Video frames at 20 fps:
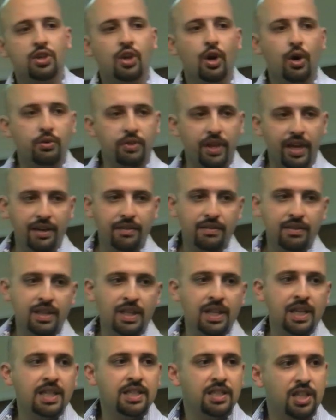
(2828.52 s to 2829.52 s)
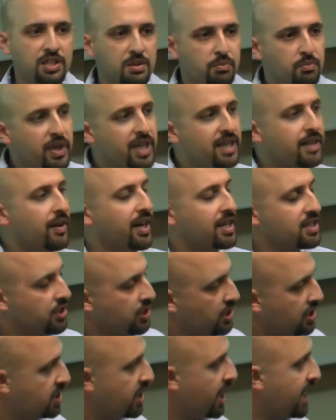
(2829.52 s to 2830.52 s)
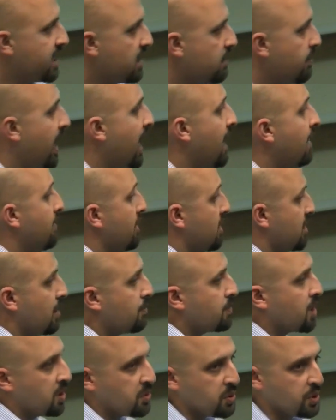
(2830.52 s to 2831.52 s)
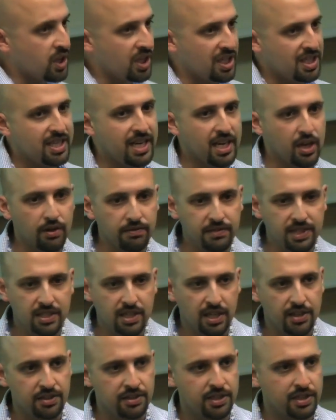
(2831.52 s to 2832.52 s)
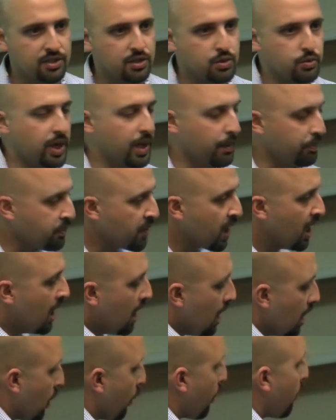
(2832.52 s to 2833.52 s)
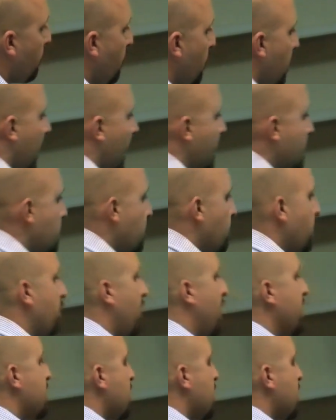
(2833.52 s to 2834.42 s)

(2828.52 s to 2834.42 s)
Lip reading: know that doesn't mean they're actually going to change the behavior. Sometimes we've got to tick off these other things as well. A lot of the work I do with men